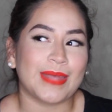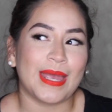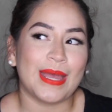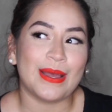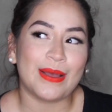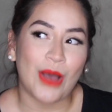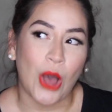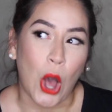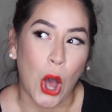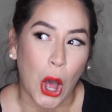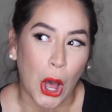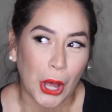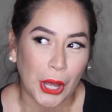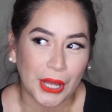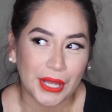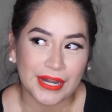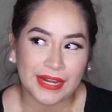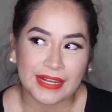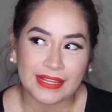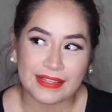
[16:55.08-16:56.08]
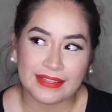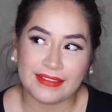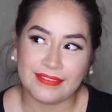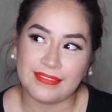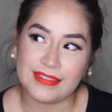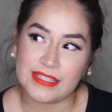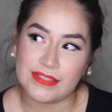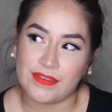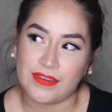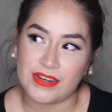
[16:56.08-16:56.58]
A con of
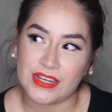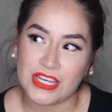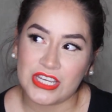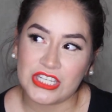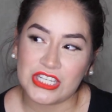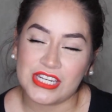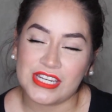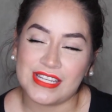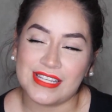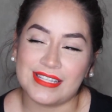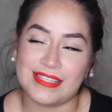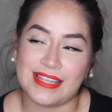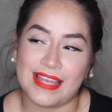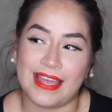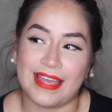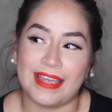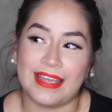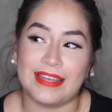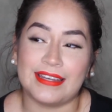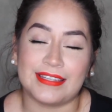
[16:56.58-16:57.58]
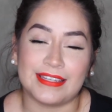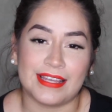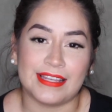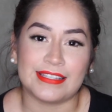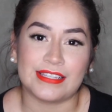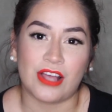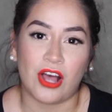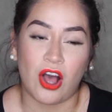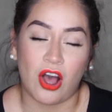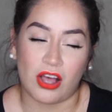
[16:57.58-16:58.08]
this foundation is that it
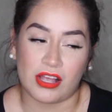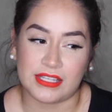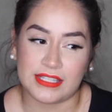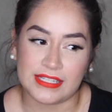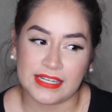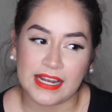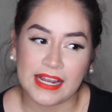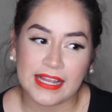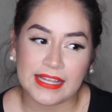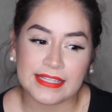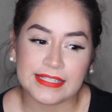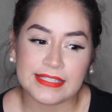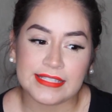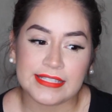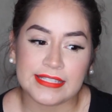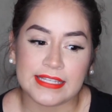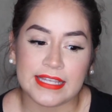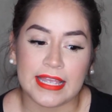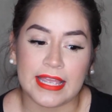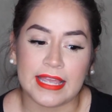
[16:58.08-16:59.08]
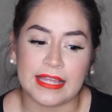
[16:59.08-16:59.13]
does oxidize,